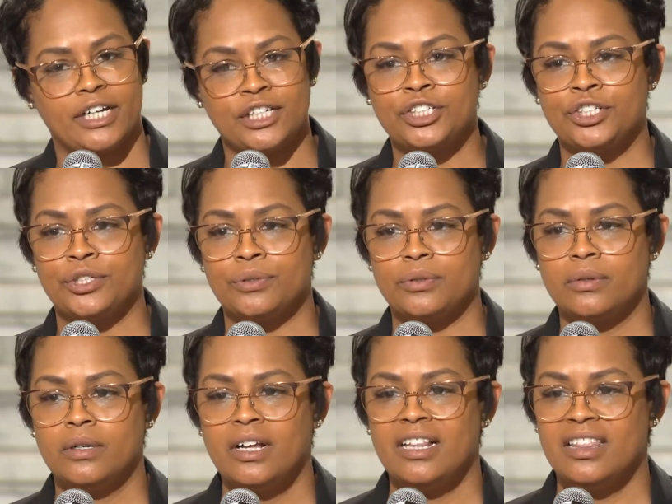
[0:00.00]
issue
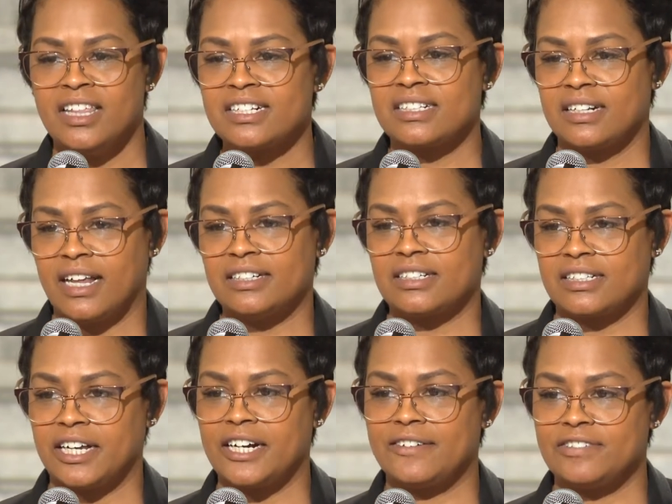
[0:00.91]
this
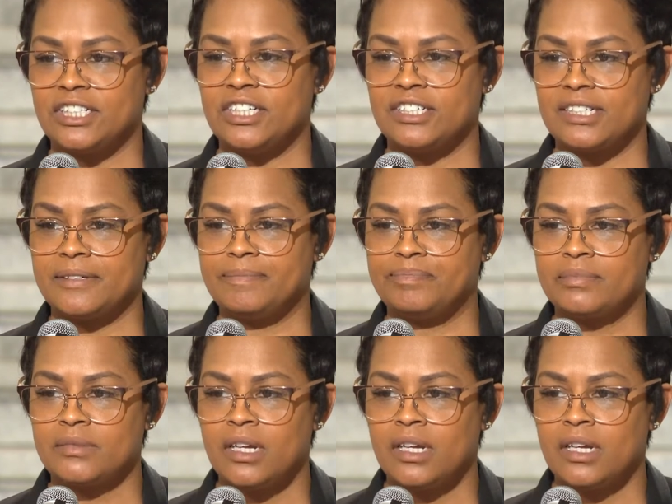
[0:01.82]
legislative season.